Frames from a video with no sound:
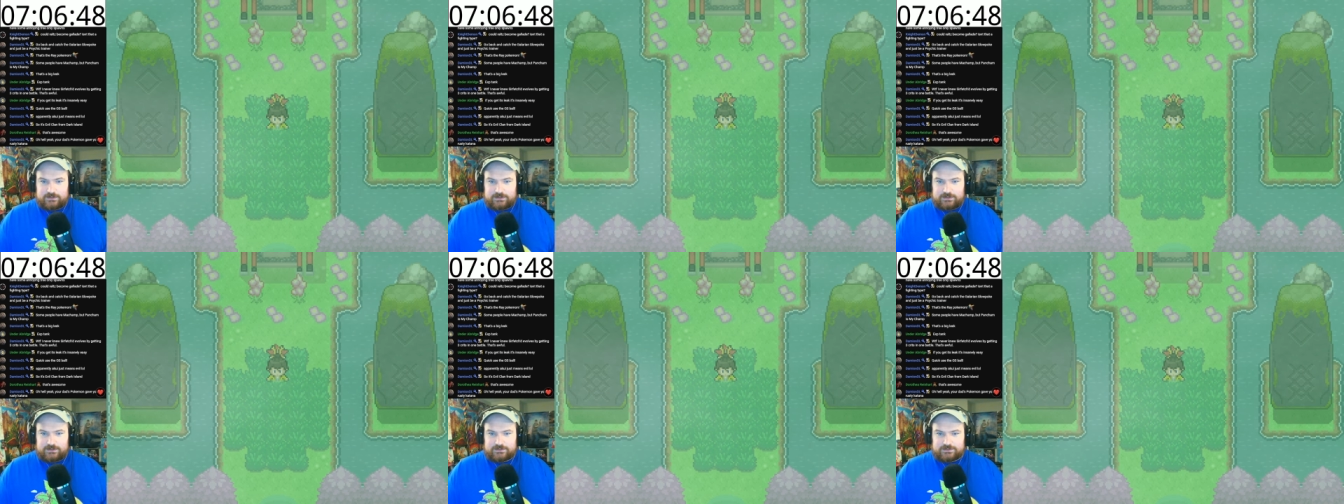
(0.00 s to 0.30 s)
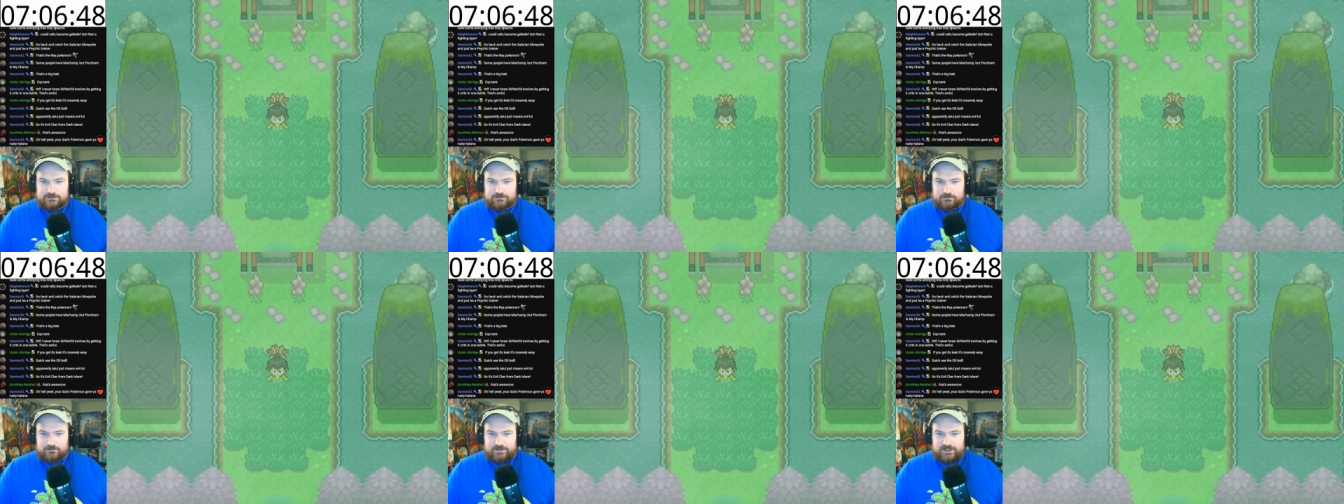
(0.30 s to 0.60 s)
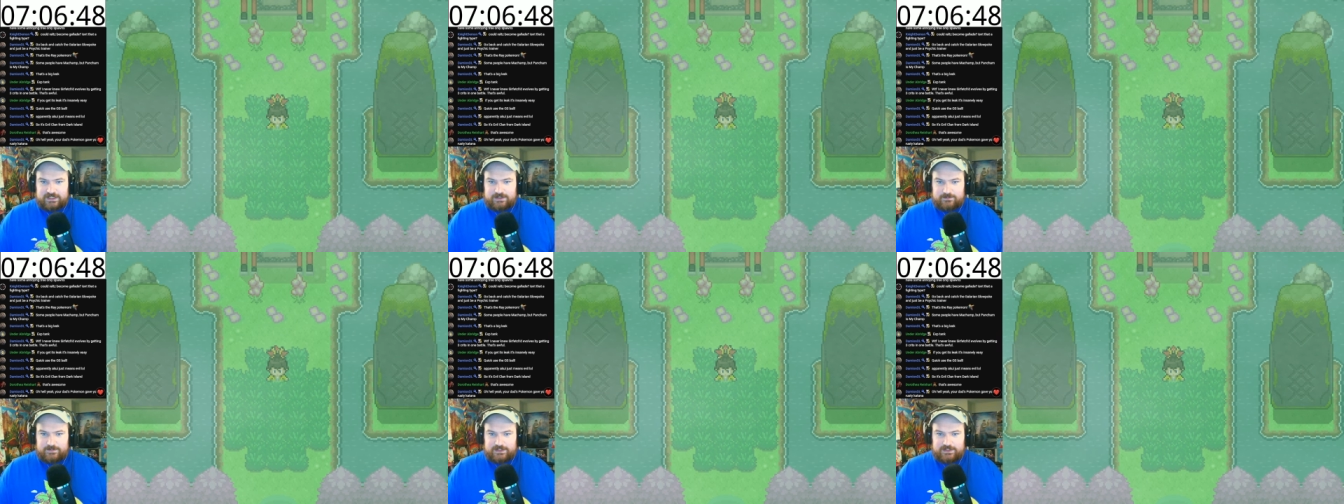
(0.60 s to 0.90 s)
There's a
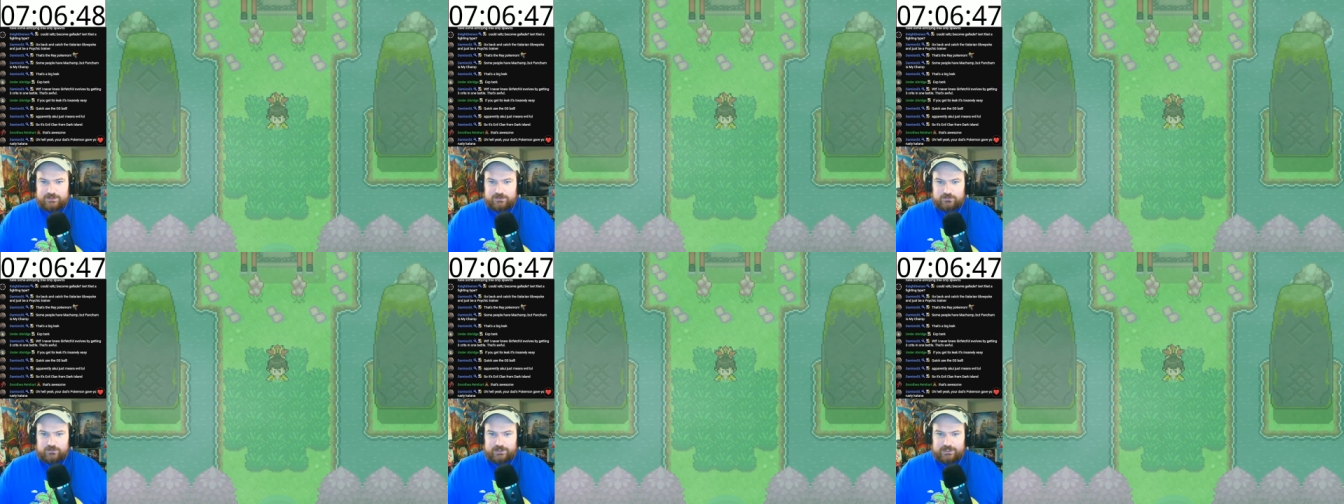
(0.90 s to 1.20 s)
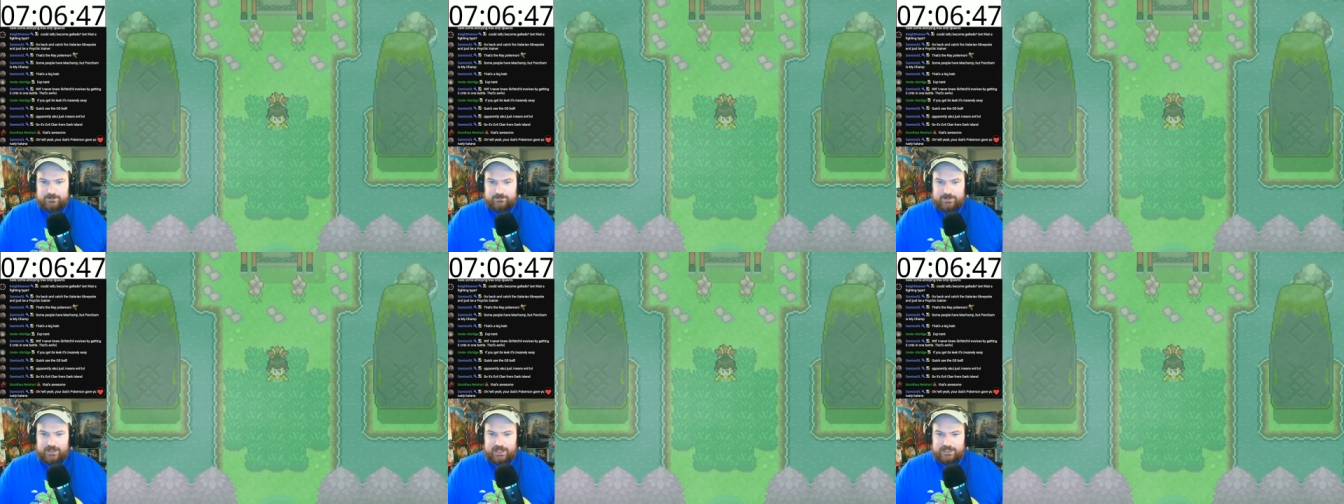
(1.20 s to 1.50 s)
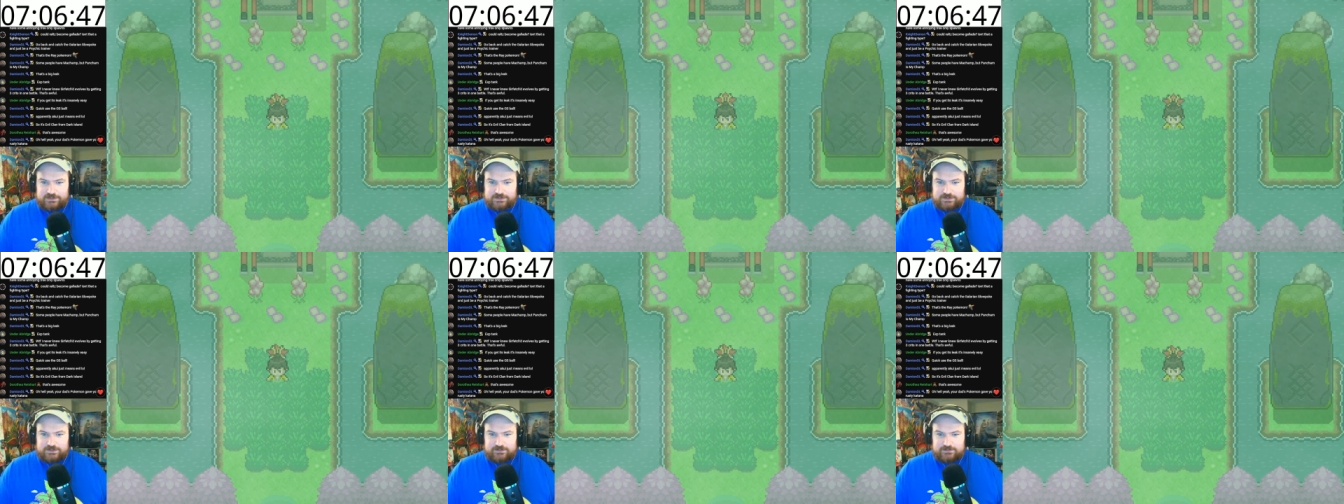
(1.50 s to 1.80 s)
readme, credit,
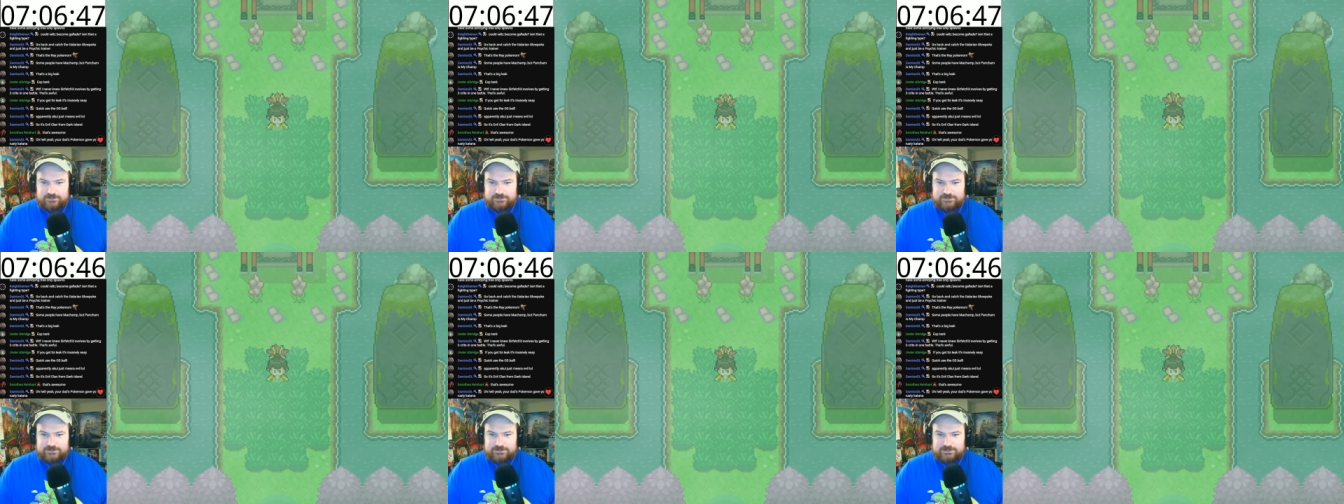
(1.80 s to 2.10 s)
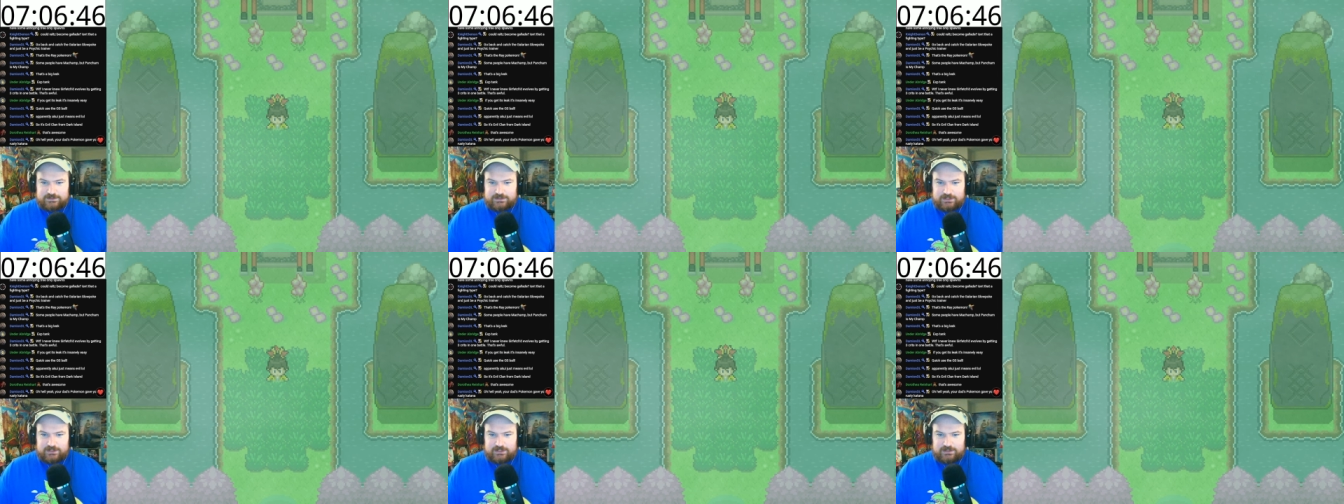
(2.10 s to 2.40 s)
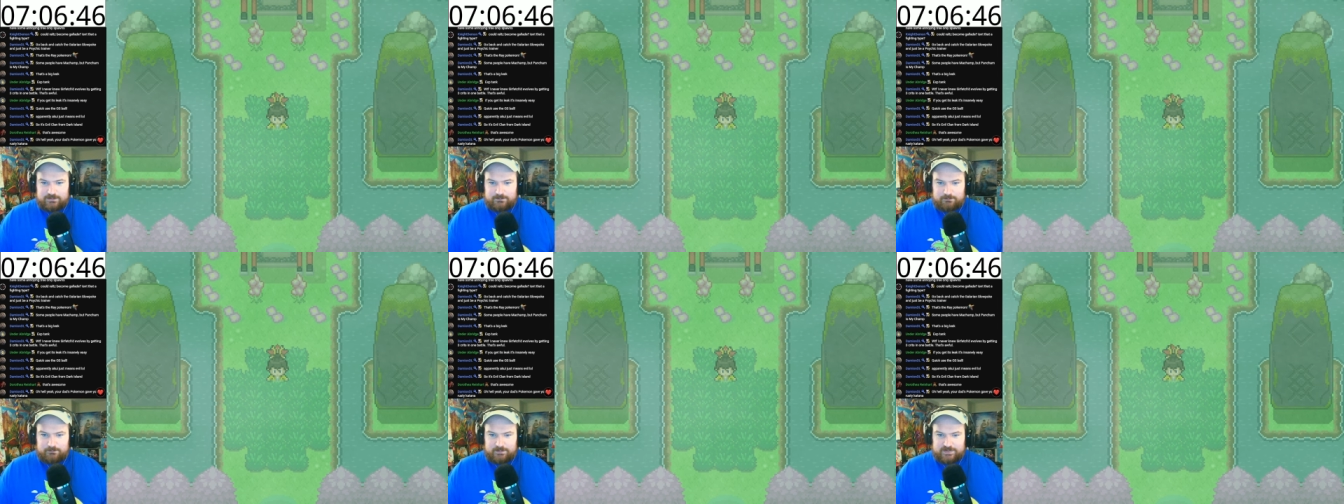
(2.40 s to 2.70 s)
patch notes,
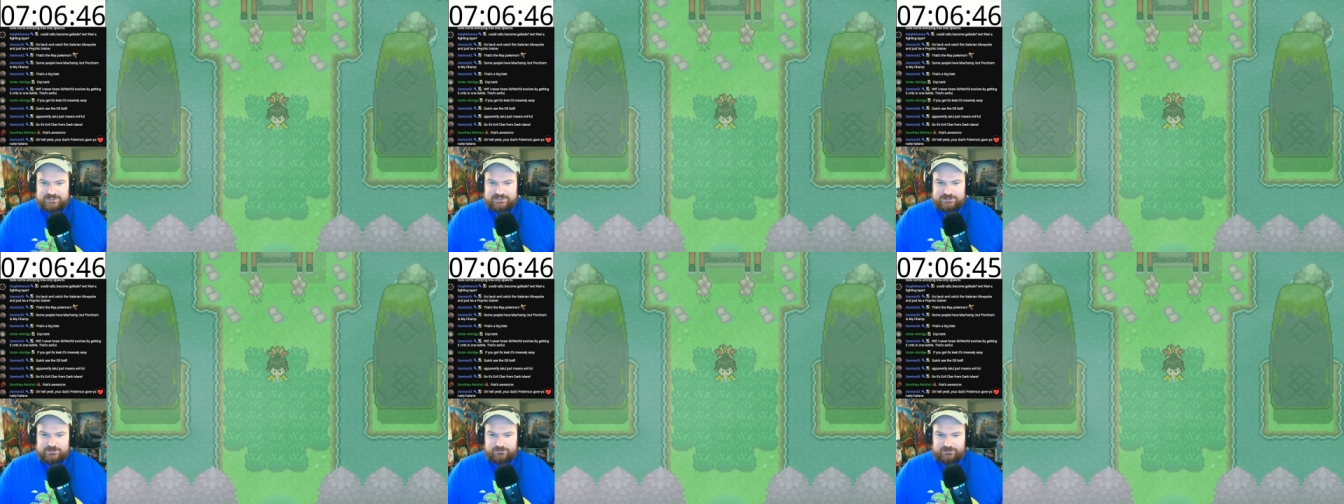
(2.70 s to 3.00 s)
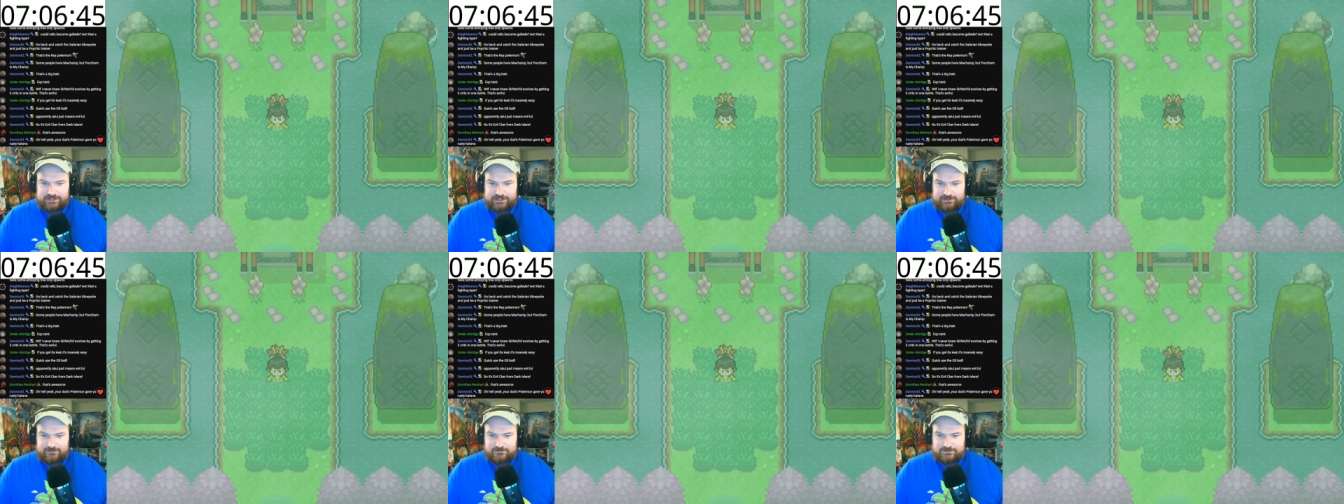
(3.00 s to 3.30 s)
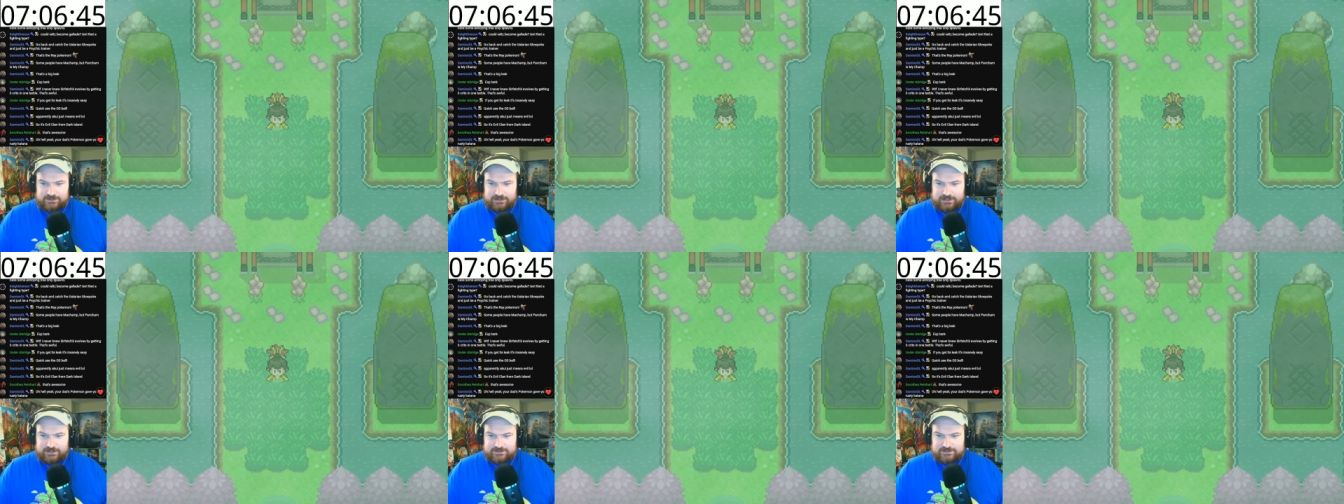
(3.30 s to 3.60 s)
mystery gift
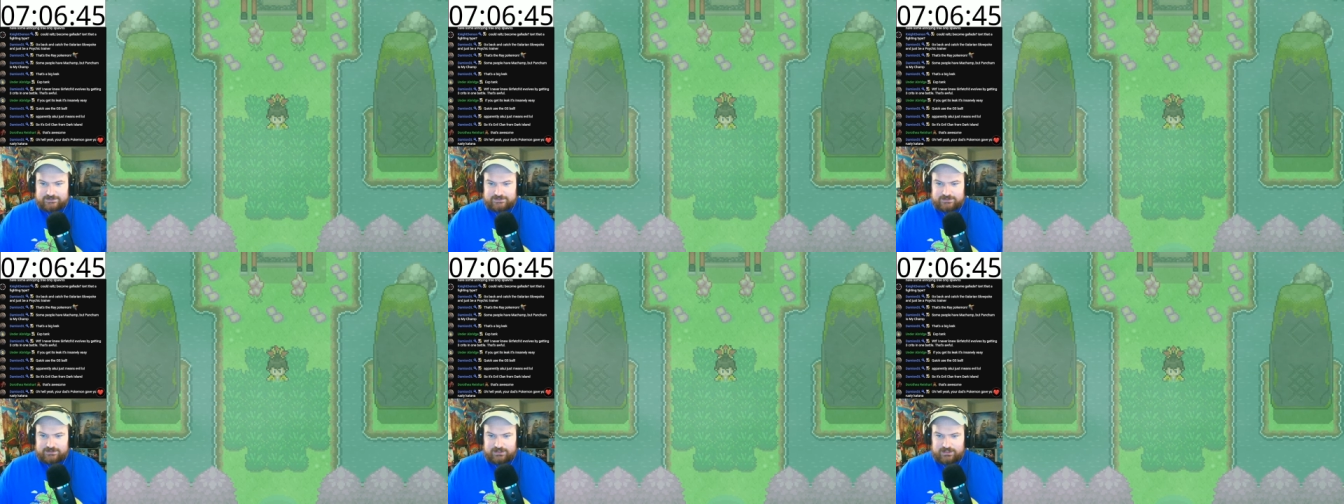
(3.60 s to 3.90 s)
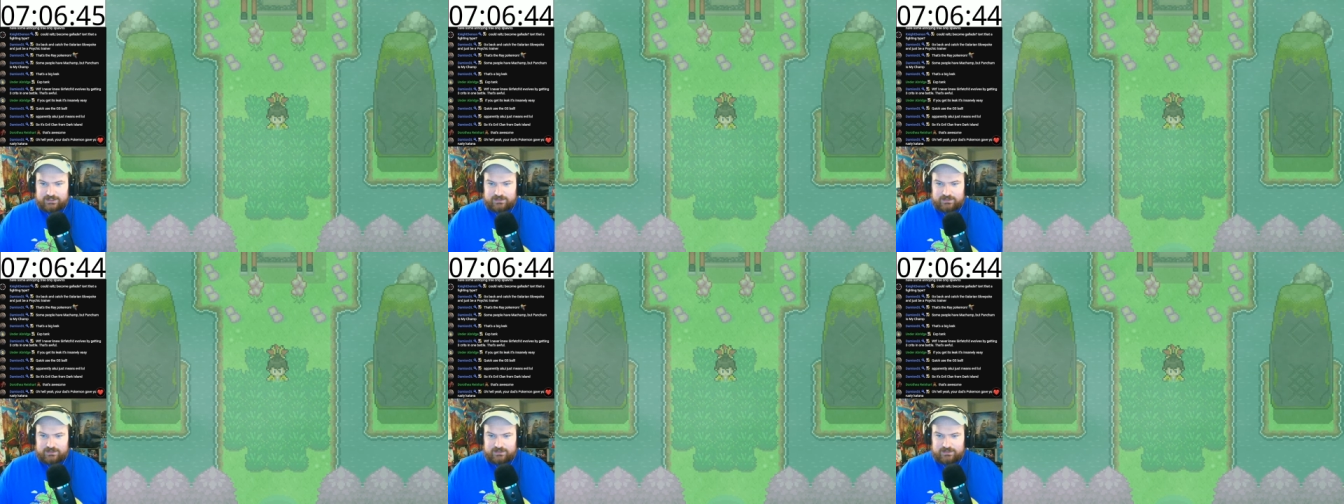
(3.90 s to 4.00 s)
text.